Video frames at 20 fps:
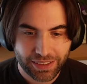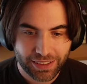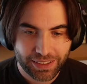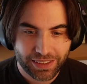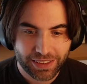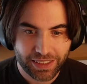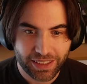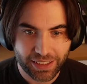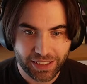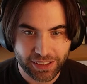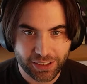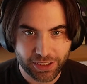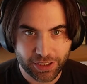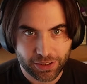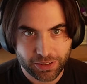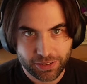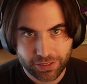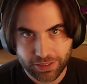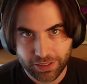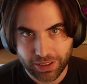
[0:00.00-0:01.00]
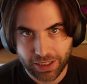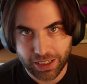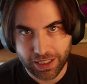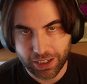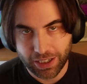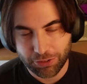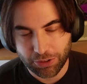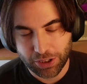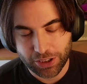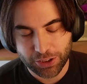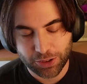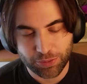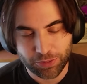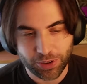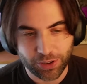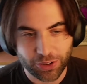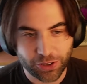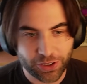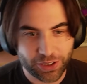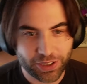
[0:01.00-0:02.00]
in a random
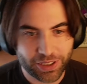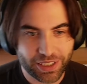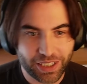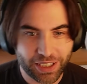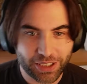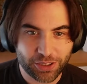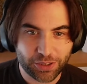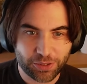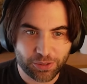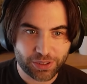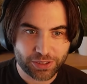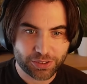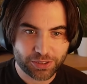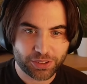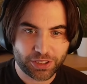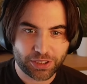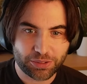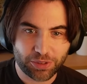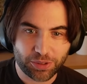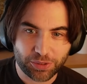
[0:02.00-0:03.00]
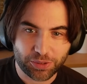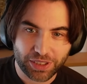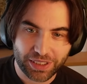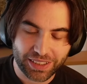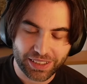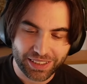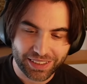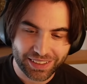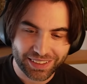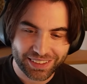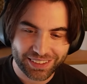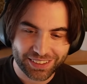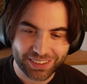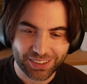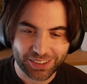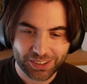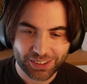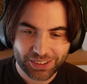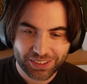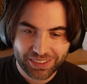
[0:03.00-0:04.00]
order. I don't want to give away the
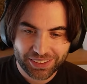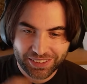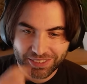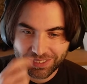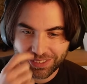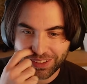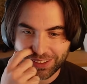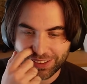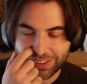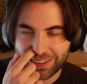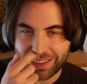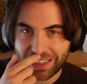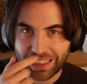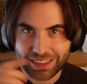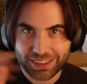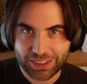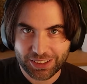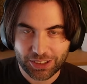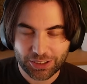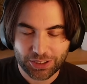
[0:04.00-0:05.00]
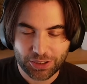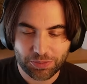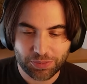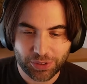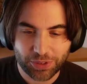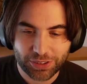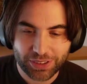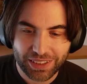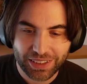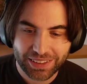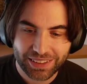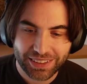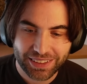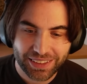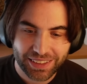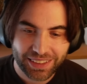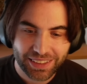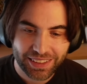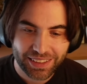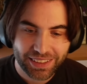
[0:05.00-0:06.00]
scores because that's not important.
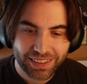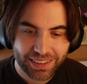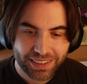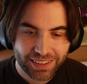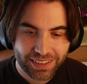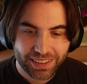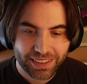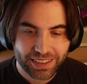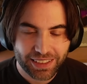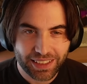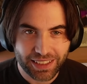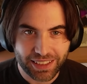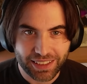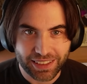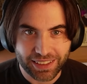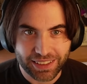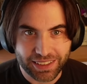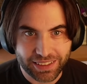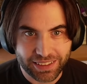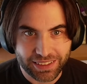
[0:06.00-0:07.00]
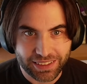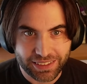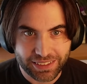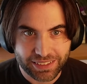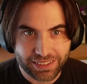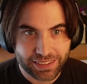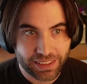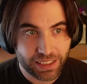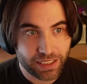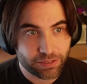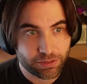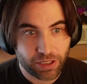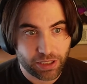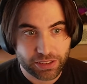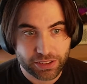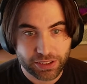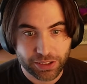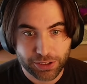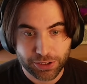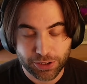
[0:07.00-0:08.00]
And yeah,
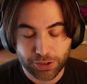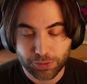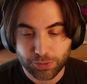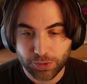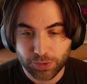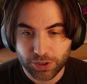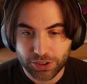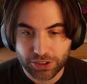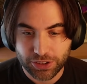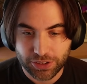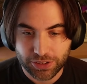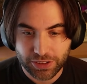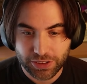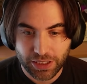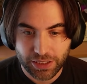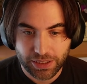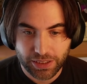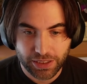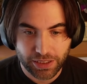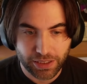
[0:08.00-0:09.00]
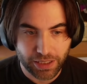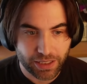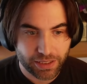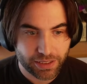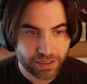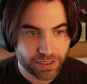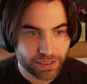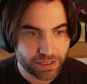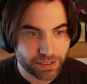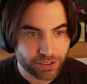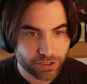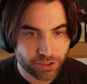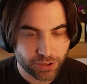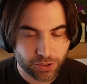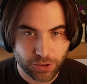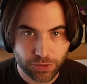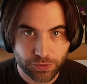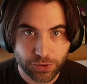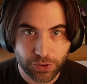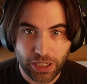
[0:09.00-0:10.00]
answer some questions at the end. So
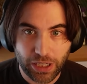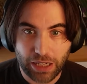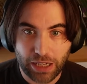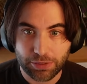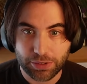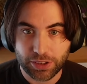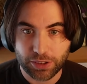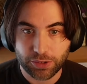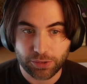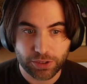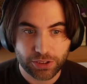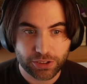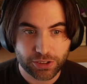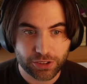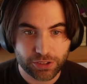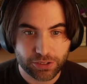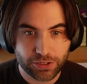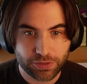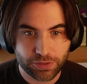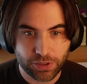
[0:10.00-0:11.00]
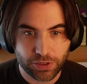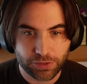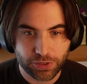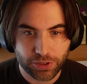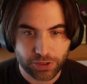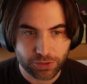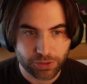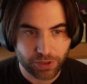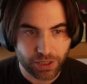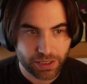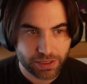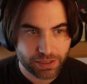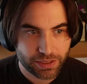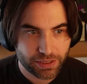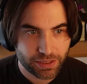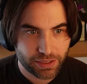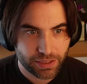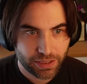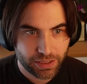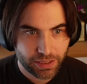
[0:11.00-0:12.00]
if you have any questions, feel free to ask.
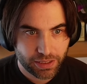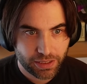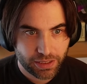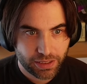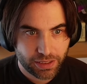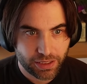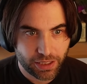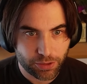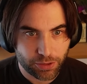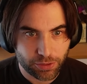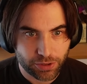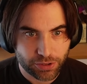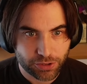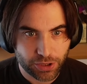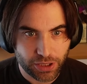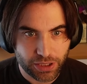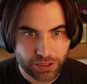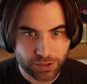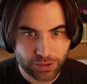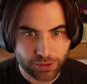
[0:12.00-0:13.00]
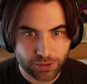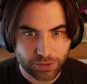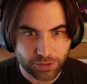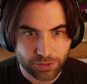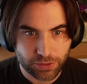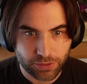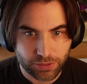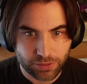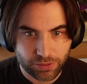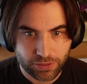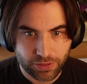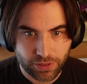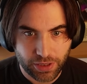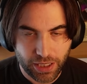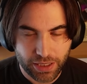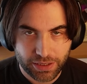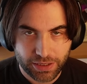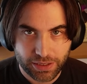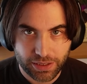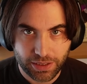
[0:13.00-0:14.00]
I will try to
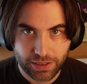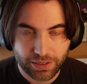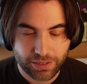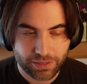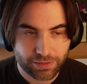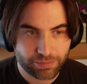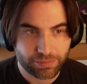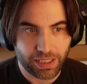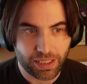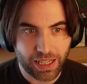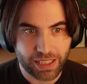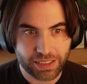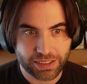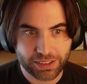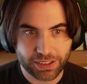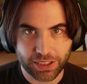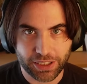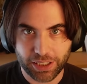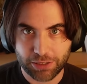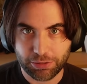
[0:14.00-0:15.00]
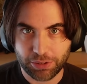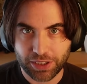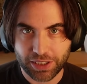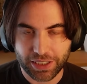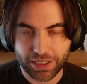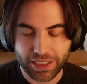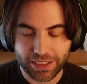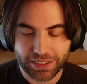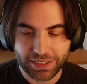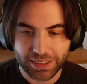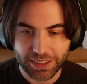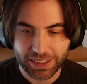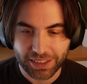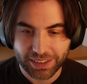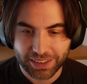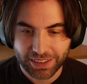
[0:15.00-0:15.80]
ask answer everything at the end.